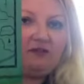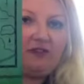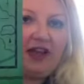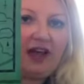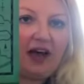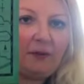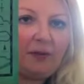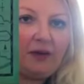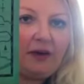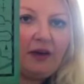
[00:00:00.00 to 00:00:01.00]

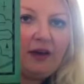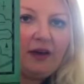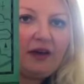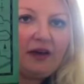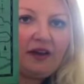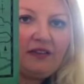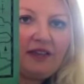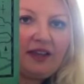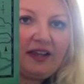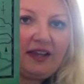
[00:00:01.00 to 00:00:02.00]
flap, it's
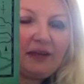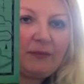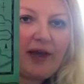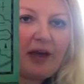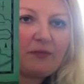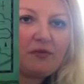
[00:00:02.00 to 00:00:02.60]
like a little map.